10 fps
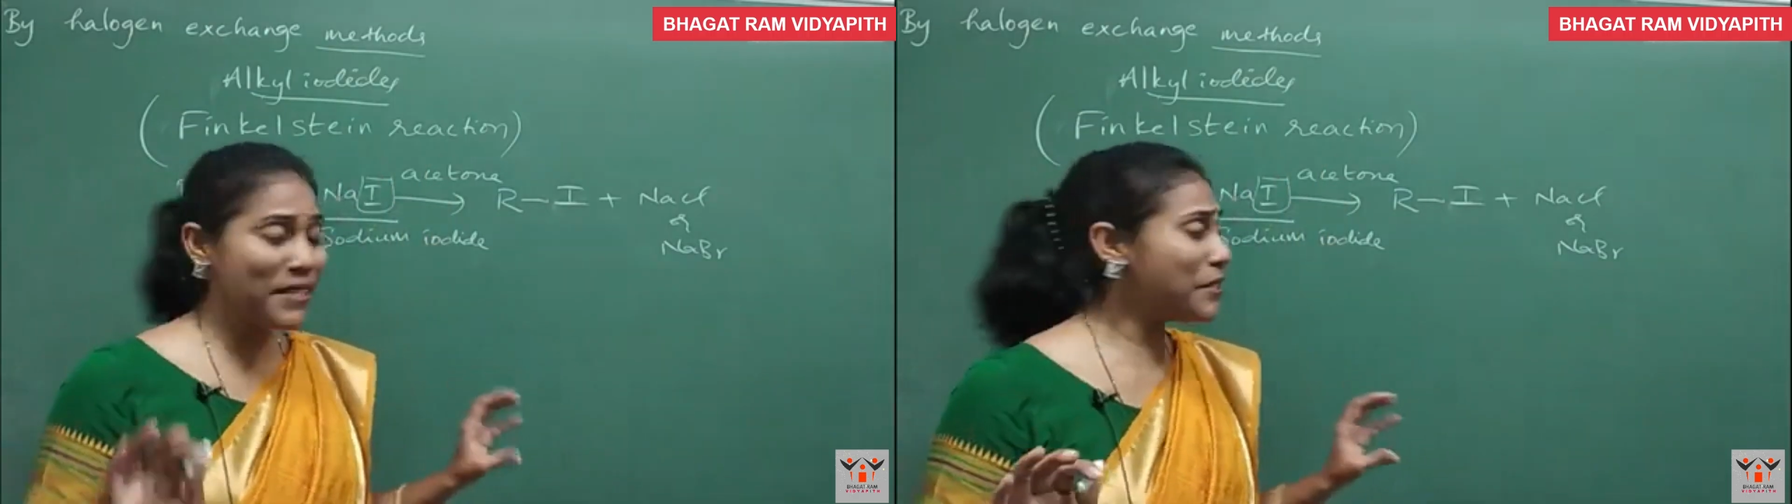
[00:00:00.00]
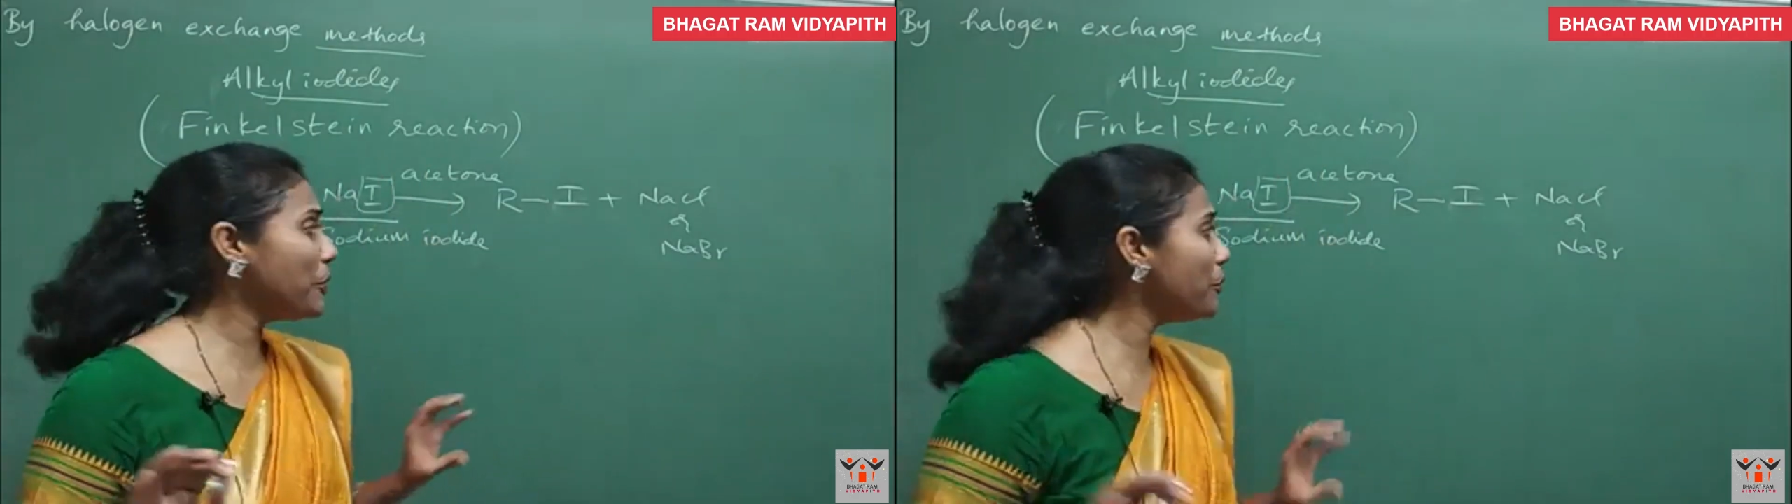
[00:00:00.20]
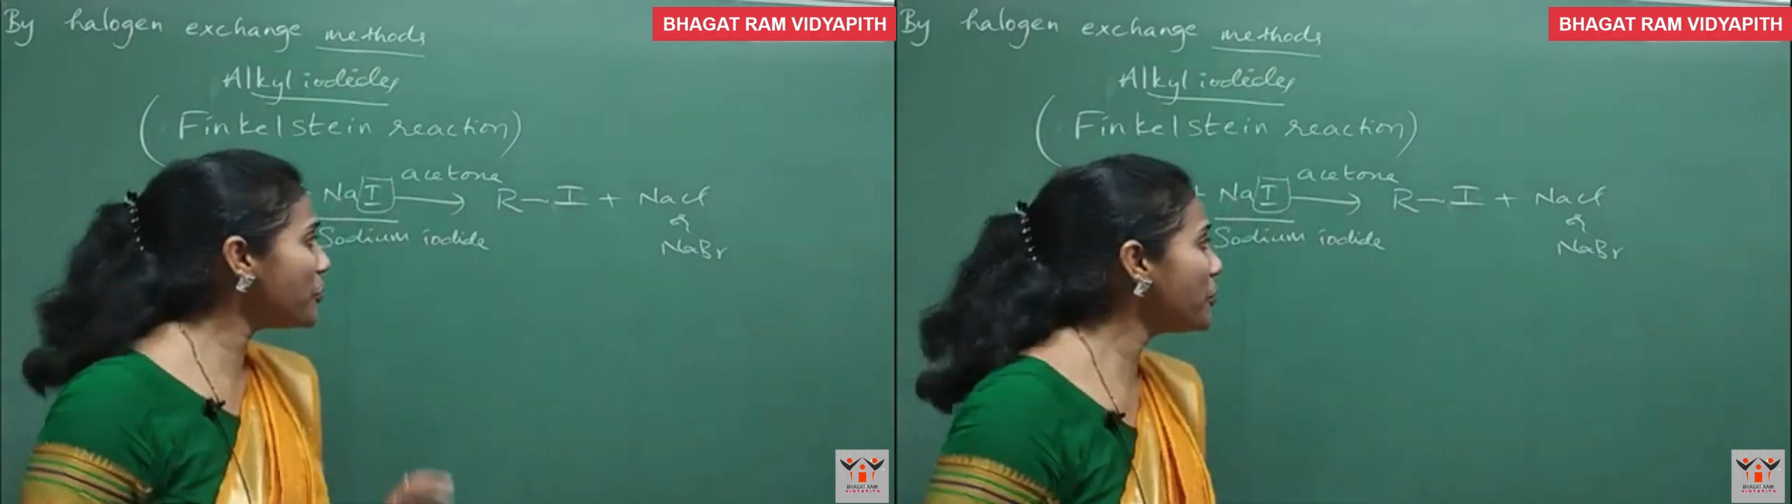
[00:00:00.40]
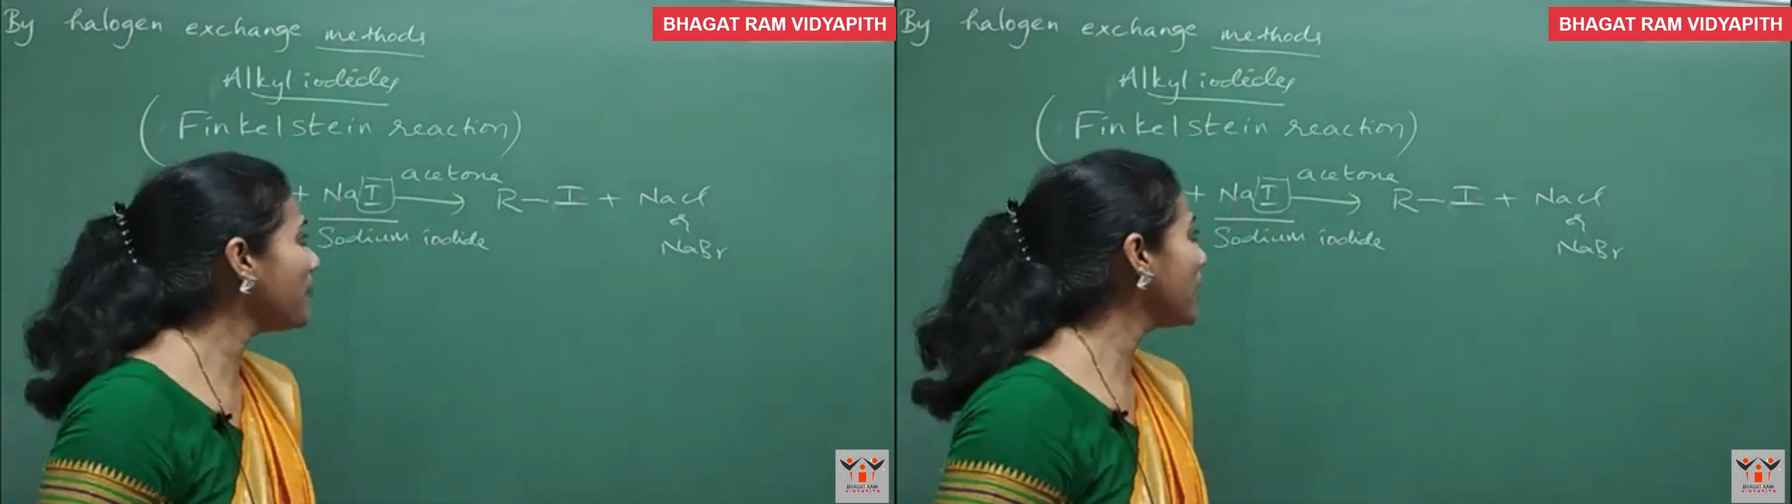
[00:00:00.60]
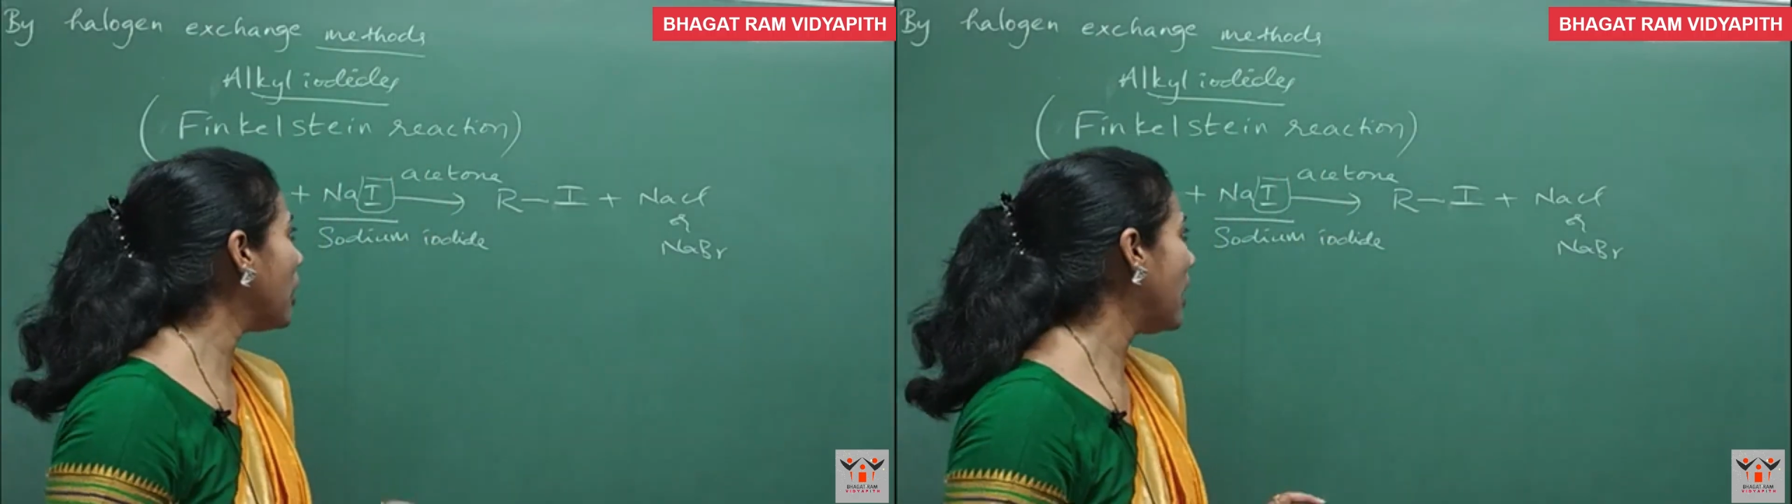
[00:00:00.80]
is used
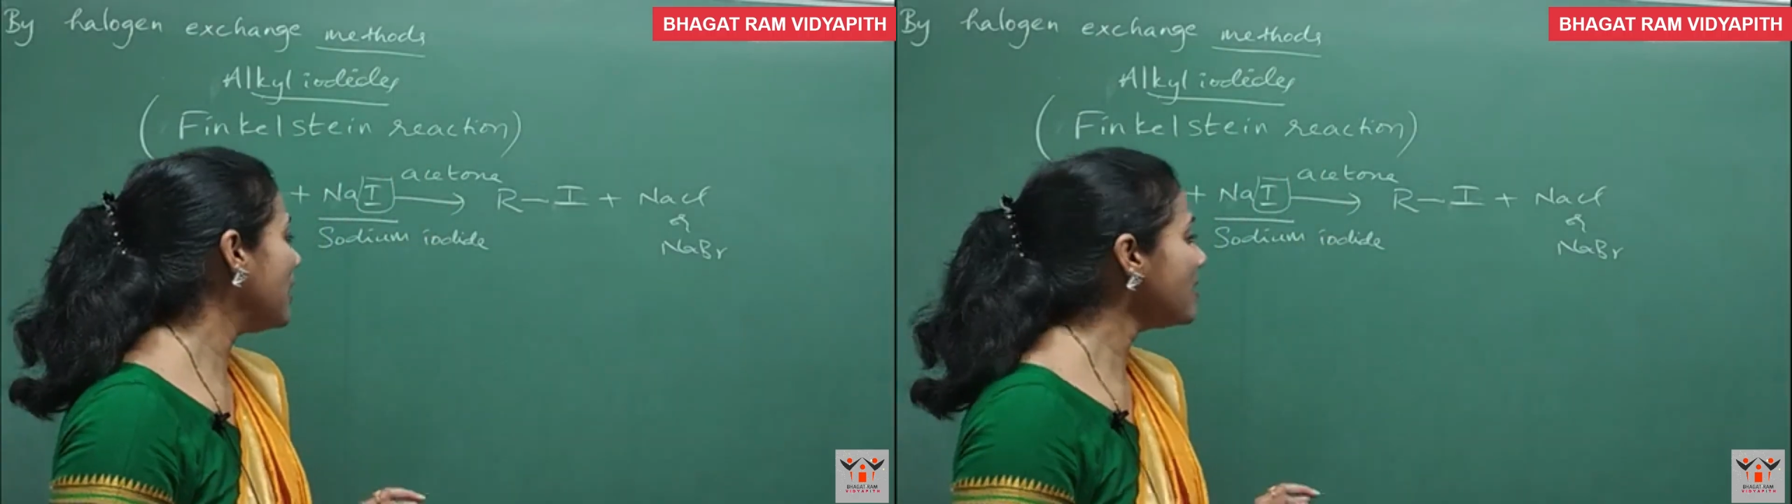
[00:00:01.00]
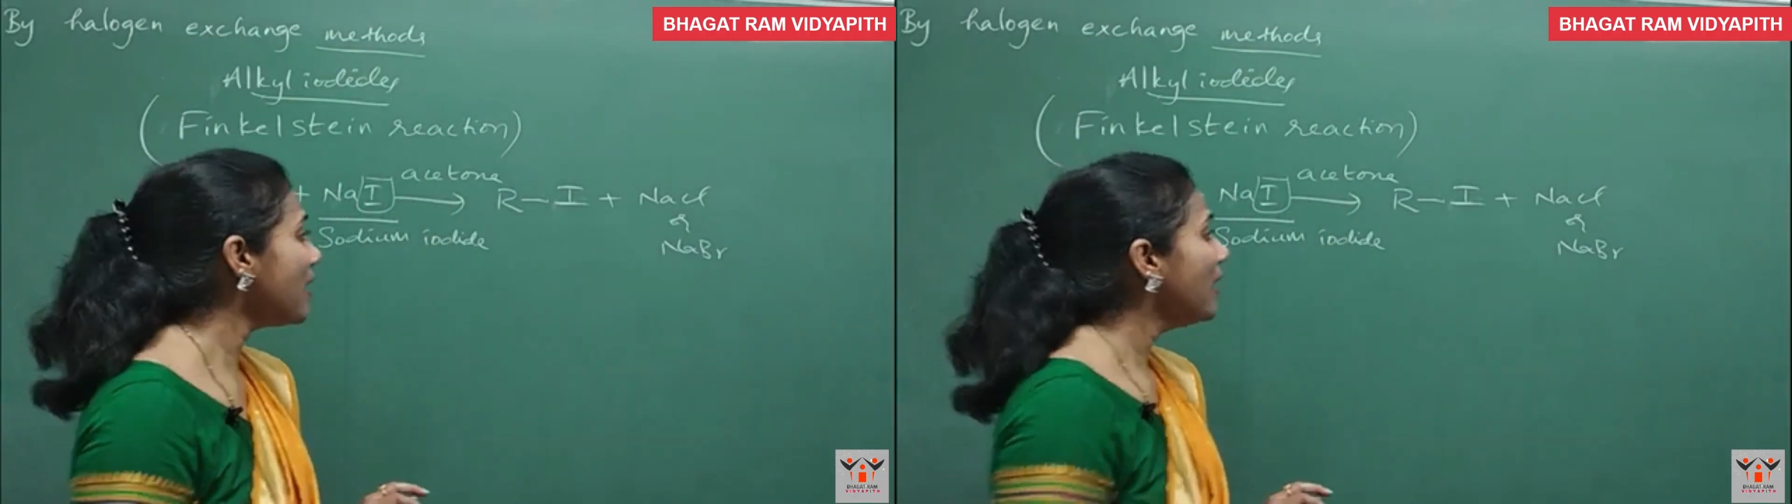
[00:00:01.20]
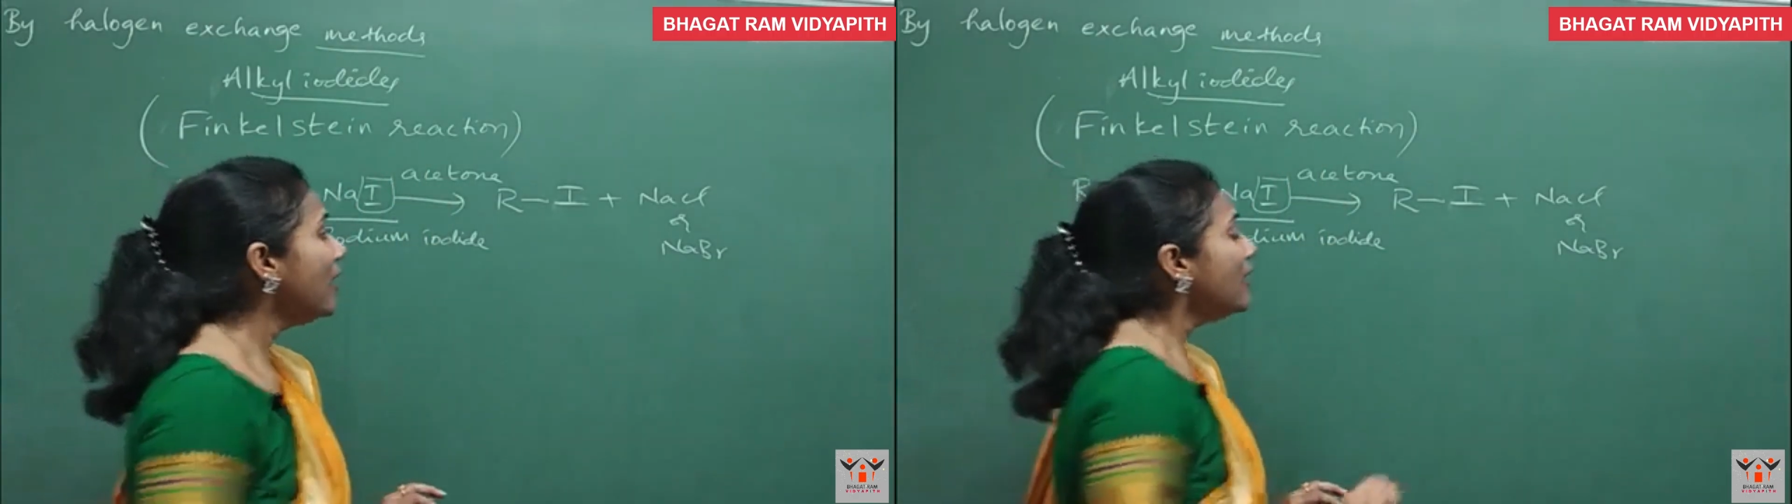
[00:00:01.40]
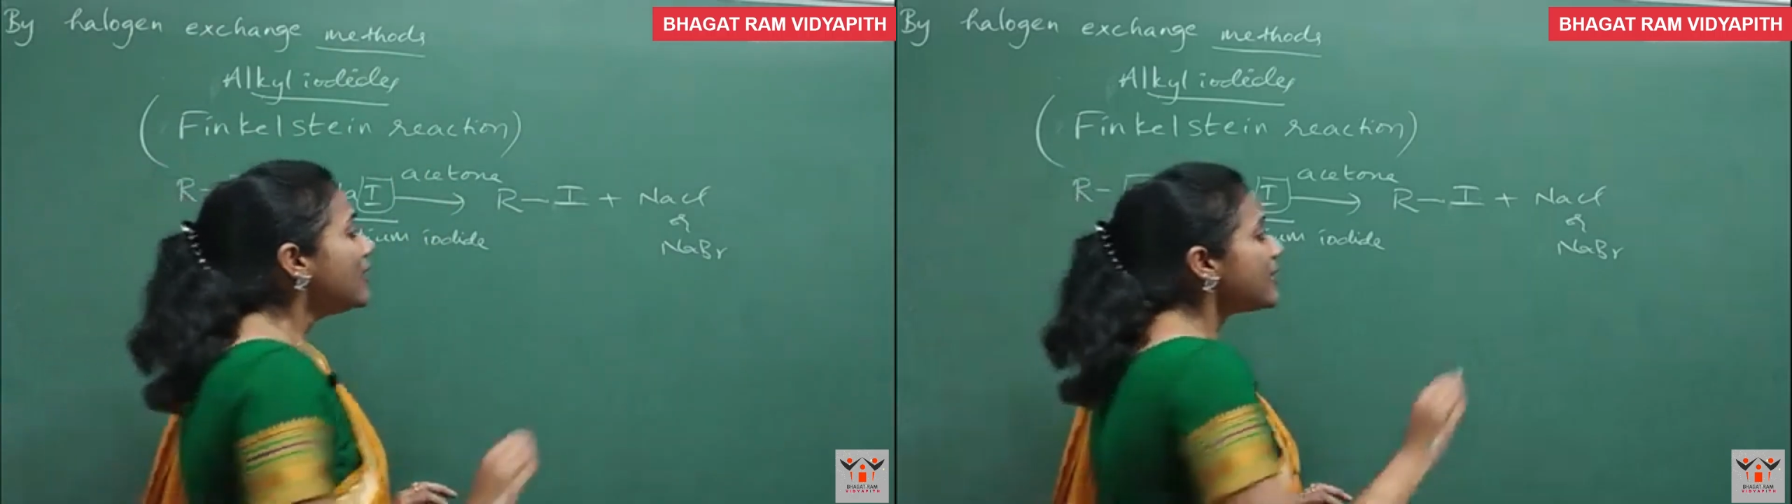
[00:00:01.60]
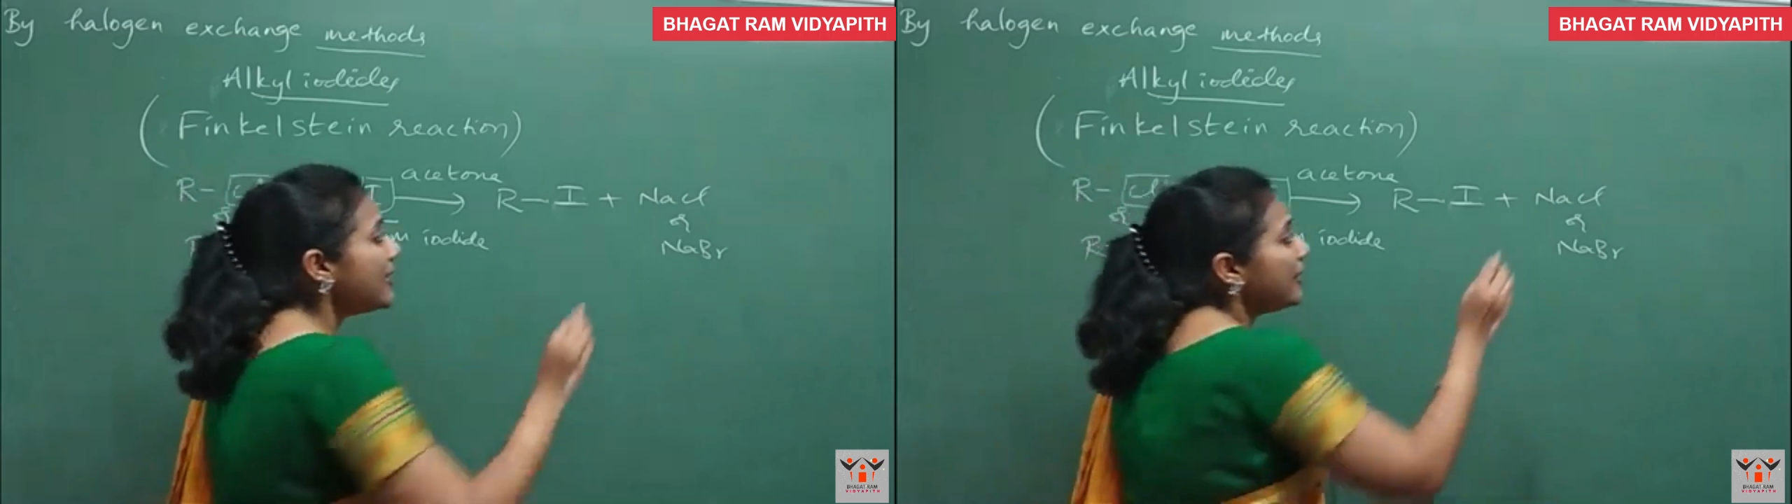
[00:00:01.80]
because,
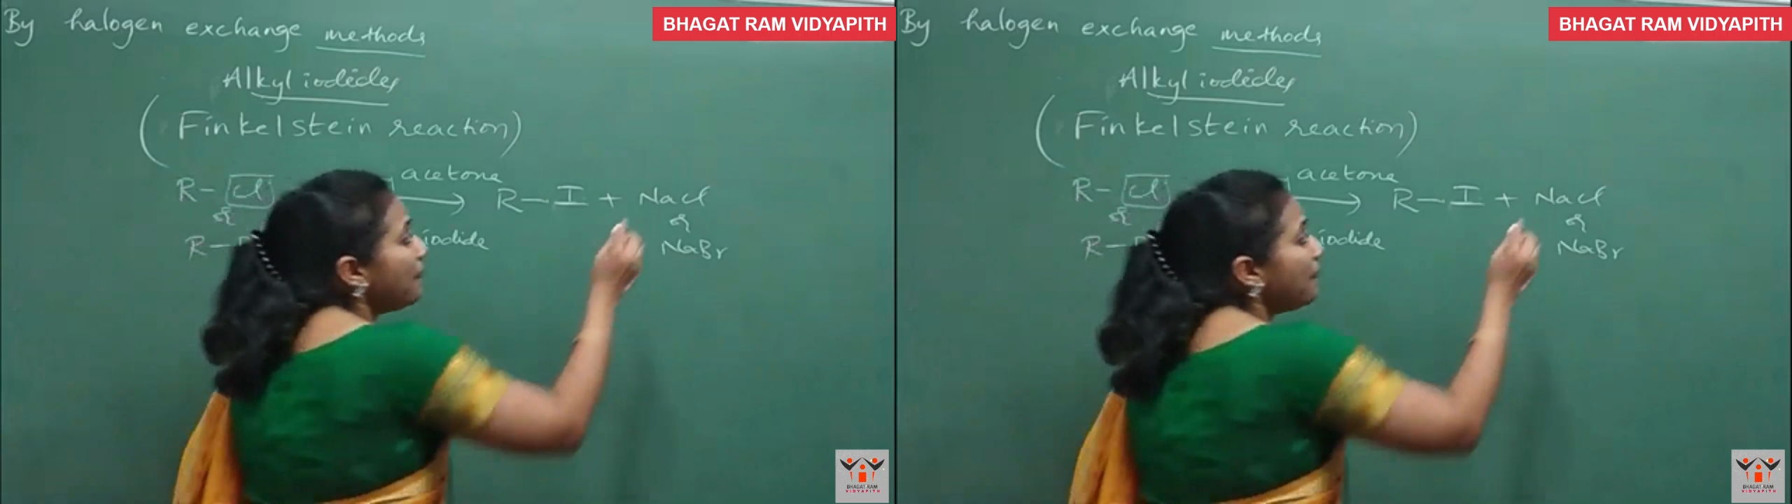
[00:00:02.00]
see, the